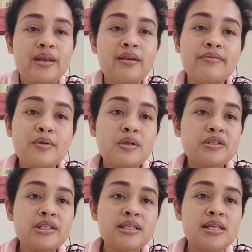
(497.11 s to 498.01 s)
If you
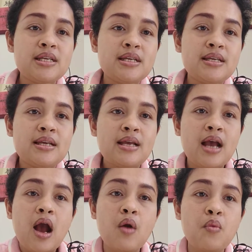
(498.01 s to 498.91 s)
see
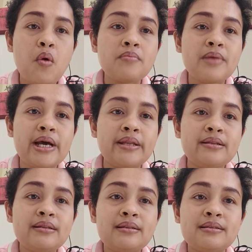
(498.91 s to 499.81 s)
a
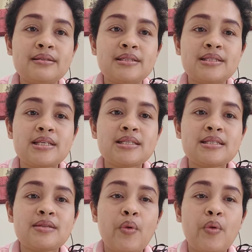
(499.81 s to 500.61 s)
woman, just